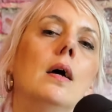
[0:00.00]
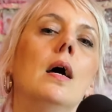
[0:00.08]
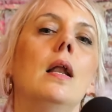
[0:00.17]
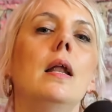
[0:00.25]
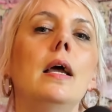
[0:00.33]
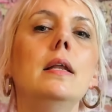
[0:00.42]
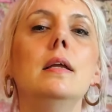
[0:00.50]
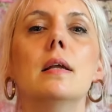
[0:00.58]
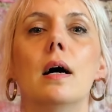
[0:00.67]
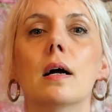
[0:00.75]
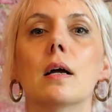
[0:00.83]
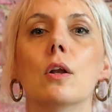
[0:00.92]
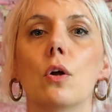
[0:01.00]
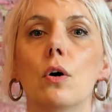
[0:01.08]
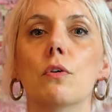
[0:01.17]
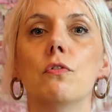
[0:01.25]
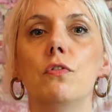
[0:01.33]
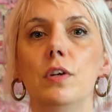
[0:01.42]
Lady Nak long
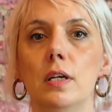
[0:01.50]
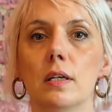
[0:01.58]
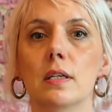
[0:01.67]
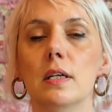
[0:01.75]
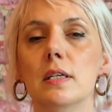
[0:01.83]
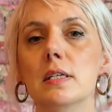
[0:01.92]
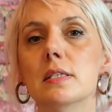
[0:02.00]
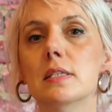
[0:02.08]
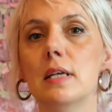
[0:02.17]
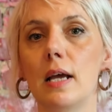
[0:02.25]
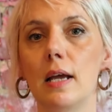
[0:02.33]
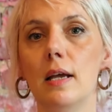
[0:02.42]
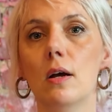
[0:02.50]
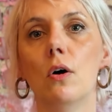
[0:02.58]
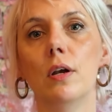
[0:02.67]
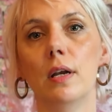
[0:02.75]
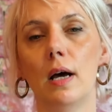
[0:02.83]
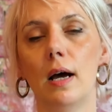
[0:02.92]
feared that this day or
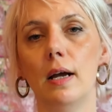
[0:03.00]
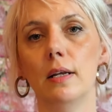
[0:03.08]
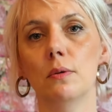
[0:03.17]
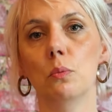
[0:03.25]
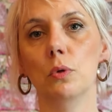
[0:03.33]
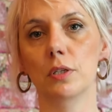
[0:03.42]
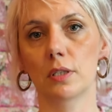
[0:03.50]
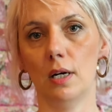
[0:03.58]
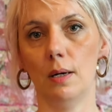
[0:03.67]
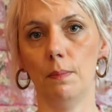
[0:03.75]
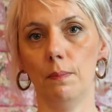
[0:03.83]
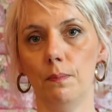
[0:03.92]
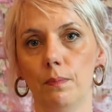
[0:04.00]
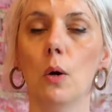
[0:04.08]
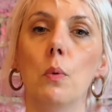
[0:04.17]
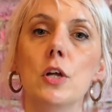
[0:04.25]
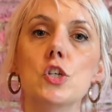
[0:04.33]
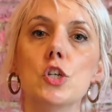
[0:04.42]
night would come.
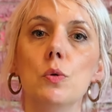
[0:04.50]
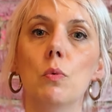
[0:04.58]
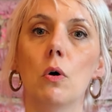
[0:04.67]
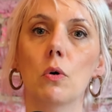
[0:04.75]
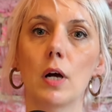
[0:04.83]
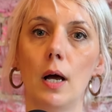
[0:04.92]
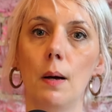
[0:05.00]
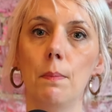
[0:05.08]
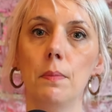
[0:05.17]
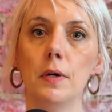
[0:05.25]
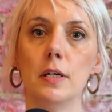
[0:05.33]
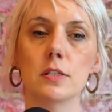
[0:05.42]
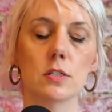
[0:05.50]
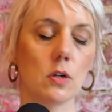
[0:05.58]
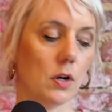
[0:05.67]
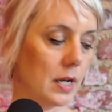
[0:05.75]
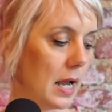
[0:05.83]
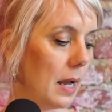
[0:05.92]
When she woke up and
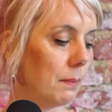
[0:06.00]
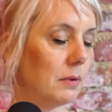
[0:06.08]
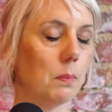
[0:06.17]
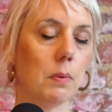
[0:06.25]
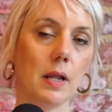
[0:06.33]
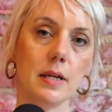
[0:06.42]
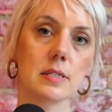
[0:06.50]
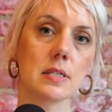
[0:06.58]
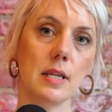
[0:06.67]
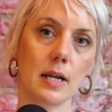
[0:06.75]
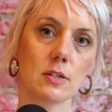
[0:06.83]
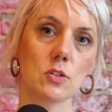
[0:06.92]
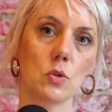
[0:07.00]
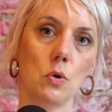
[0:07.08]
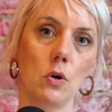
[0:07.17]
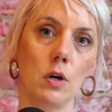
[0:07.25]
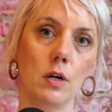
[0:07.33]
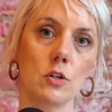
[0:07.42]
saw the empty place next to
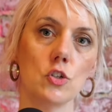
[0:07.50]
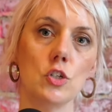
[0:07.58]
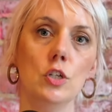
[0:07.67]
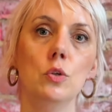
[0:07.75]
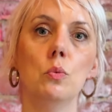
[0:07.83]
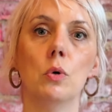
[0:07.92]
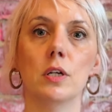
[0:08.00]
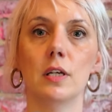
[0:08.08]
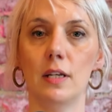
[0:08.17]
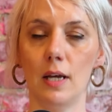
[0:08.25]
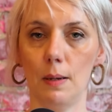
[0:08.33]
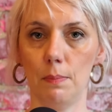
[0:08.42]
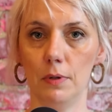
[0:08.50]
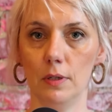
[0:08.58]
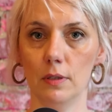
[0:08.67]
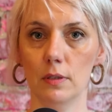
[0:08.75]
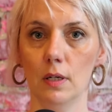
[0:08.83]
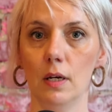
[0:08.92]
her, she knew what had
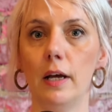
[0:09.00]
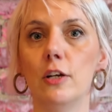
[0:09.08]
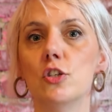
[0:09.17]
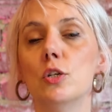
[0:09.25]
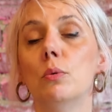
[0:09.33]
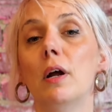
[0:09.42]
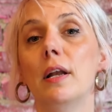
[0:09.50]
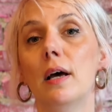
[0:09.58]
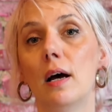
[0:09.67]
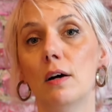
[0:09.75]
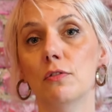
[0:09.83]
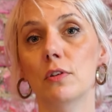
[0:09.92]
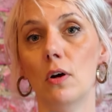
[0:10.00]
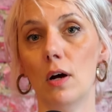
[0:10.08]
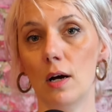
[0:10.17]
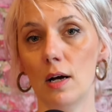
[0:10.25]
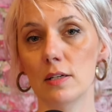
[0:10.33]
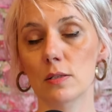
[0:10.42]
happened, and she ran after
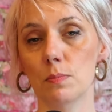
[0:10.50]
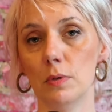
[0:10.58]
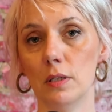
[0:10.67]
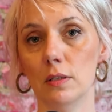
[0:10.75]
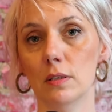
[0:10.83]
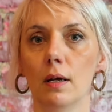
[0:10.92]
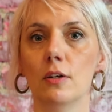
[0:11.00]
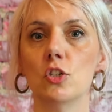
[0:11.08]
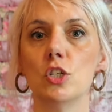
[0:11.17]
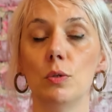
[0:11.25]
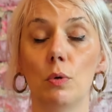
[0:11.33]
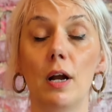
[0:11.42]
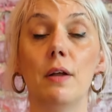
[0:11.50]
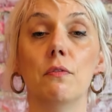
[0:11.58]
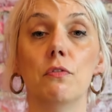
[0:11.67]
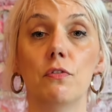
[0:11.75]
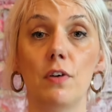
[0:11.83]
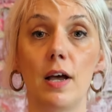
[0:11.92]
her husband. She ran
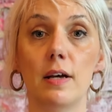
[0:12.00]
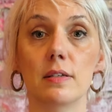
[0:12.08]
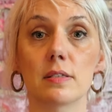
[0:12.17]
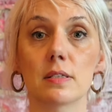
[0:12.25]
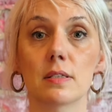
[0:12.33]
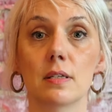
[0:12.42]
fast.